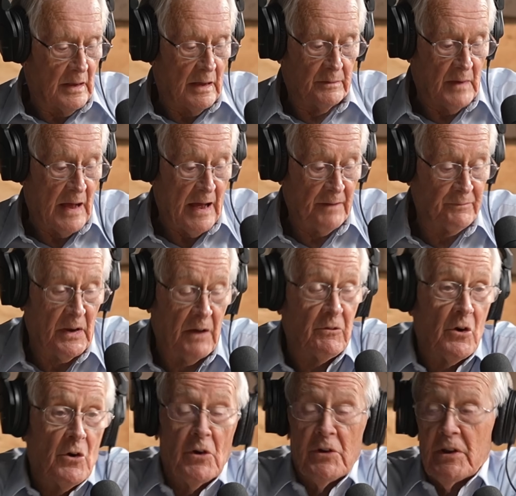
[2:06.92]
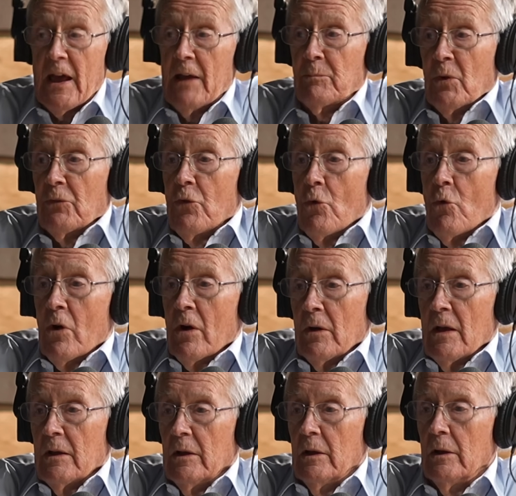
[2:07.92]
I've never heard that before.
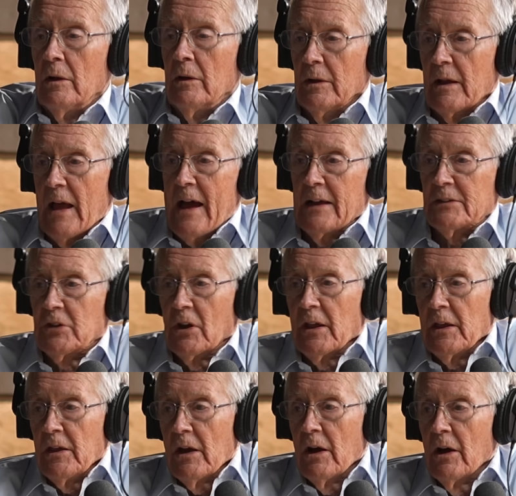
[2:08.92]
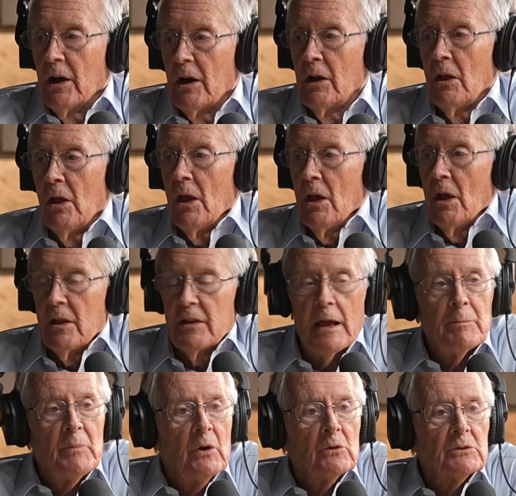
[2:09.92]
Okay. Actually, they
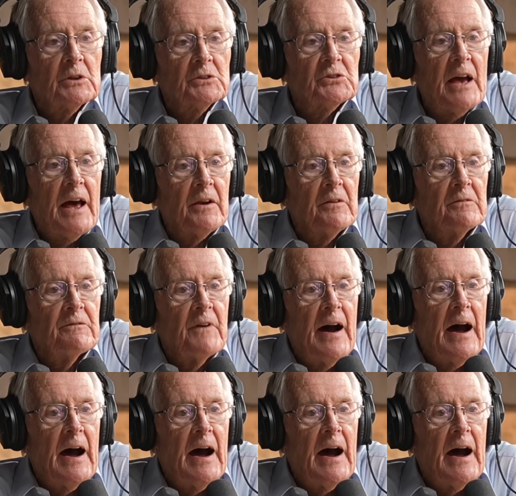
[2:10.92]
built the Saturn V.